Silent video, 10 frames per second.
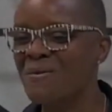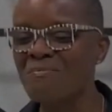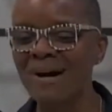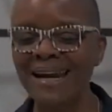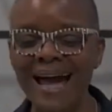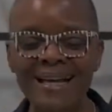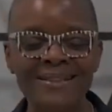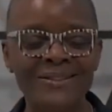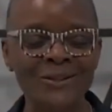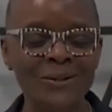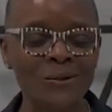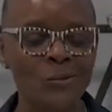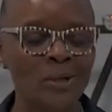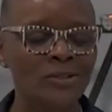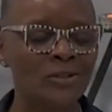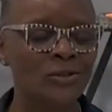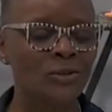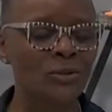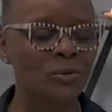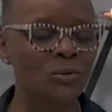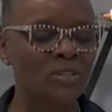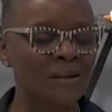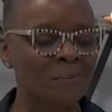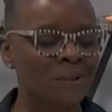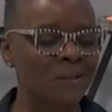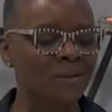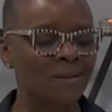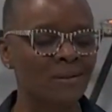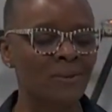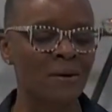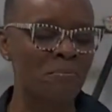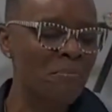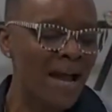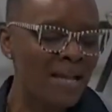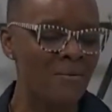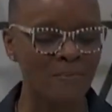But I do want to do something that might